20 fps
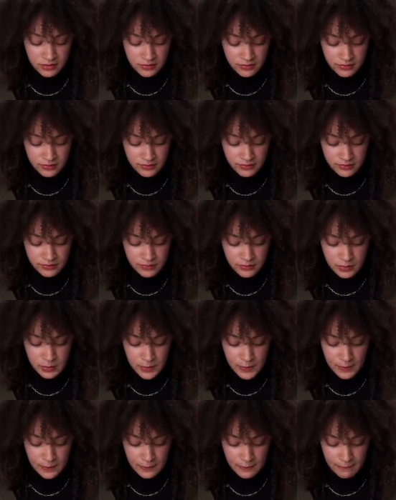
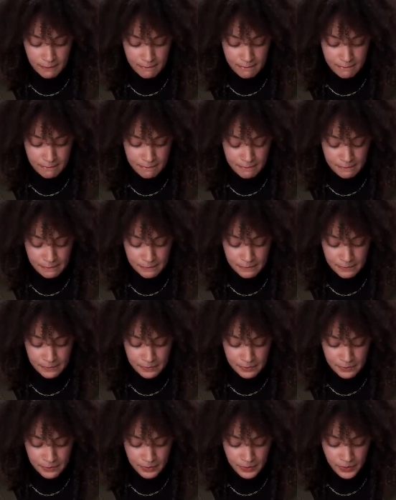
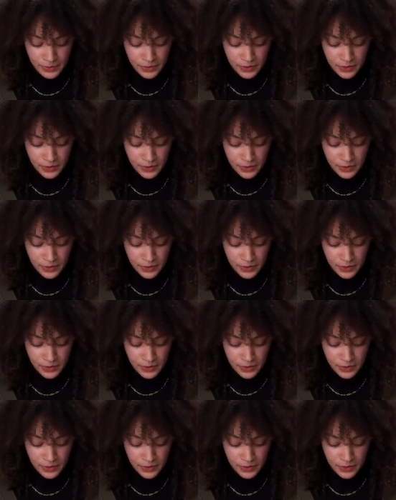Nothing is said.